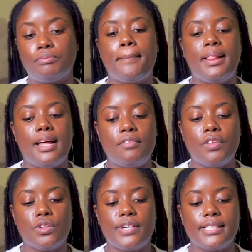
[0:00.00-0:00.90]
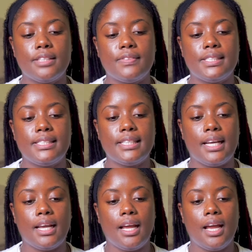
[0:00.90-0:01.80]
Plan for the rest of the
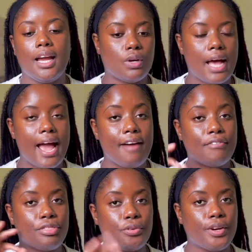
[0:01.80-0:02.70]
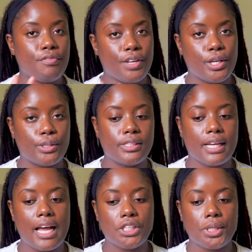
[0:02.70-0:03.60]
day. I have 3 videos to
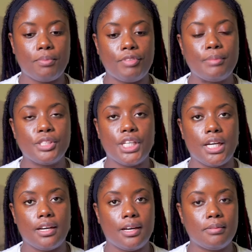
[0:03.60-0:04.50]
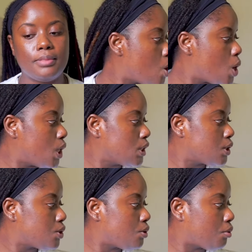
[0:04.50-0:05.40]
catch up from Jacob.
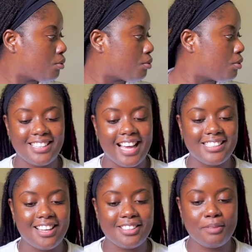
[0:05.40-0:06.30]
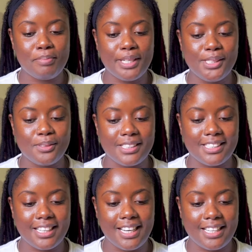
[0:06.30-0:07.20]
Also, I started binge
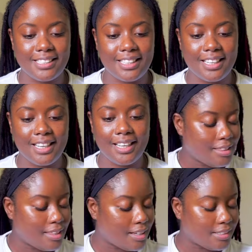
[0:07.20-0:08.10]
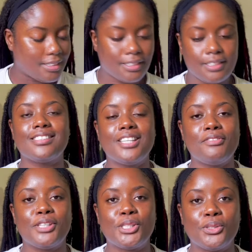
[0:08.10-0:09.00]
watching yesterday this
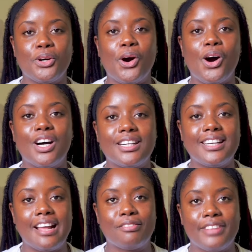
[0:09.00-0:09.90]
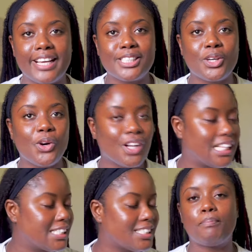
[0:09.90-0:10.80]
TV show on Netflix
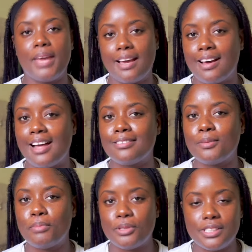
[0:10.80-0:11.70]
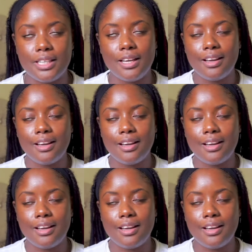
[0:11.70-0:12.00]
called Bacon the Beauty.